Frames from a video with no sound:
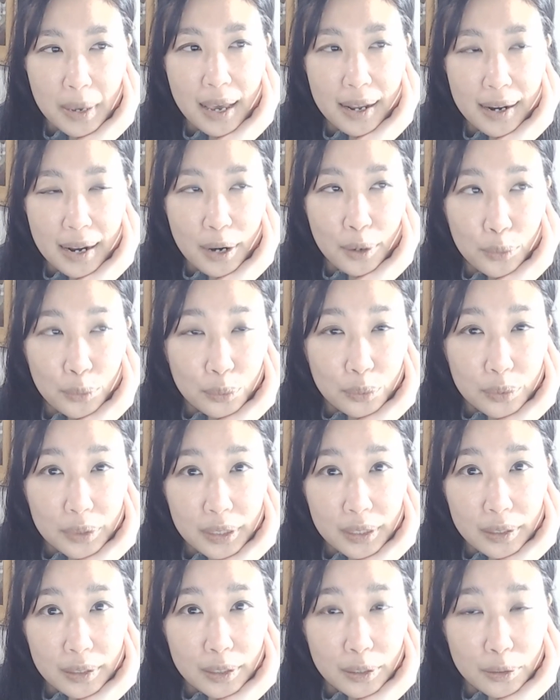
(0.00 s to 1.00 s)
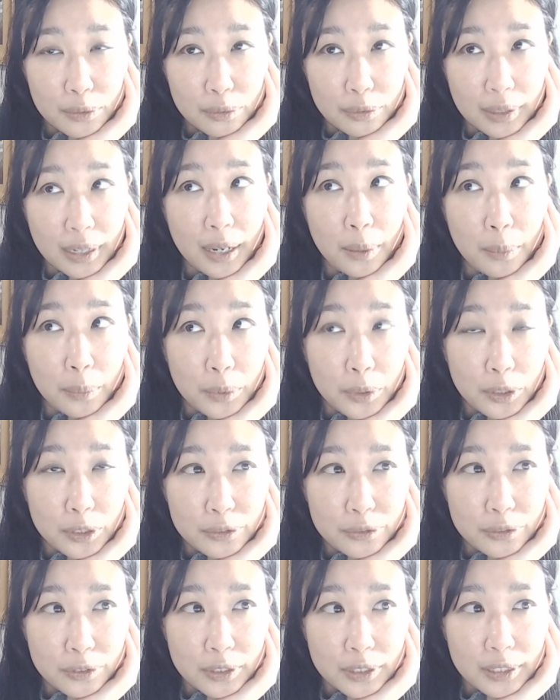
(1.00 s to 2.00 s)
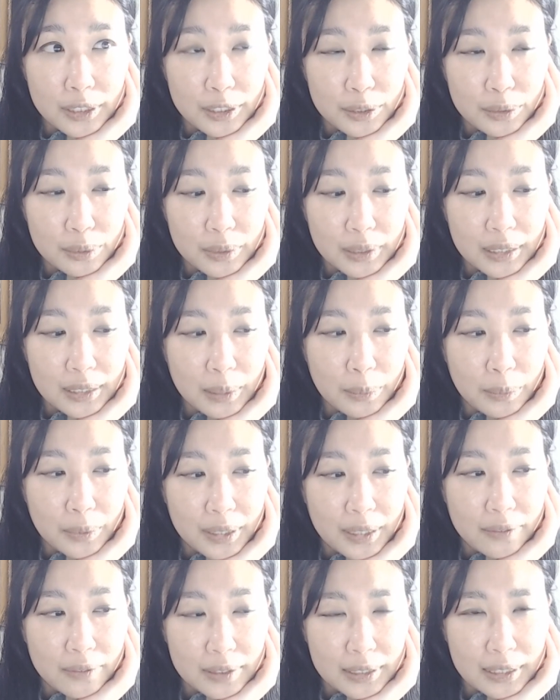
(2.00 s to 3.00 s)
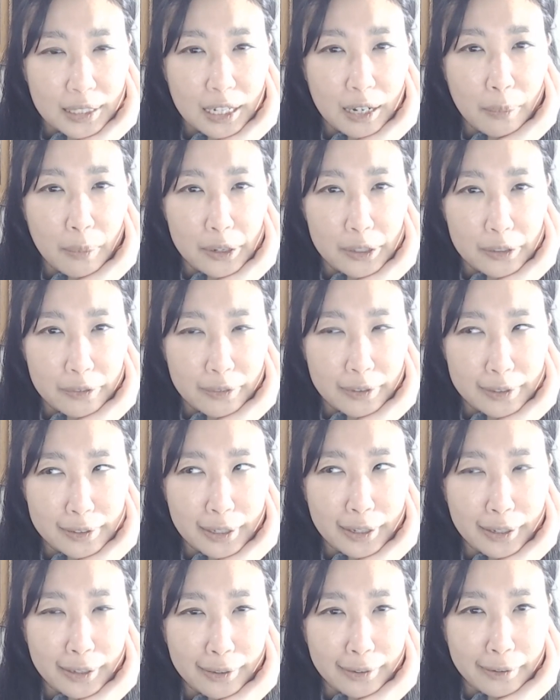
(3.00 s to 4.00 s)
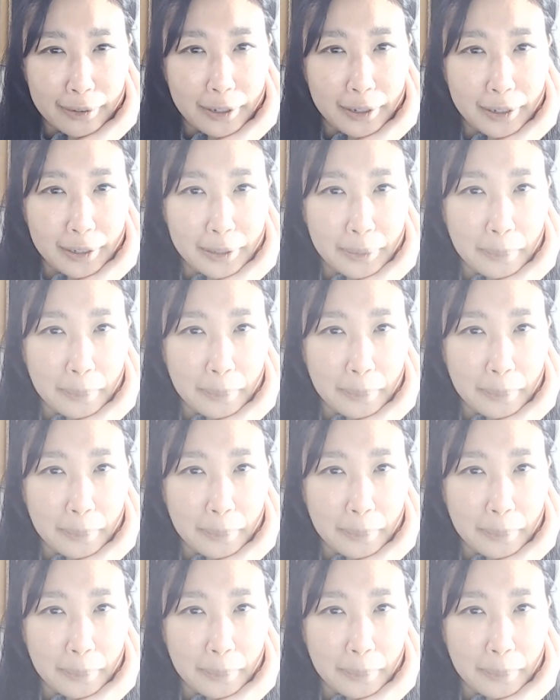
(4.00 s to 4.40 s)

I really rambled for this one. I'm gonna have to see how much of this I can cut.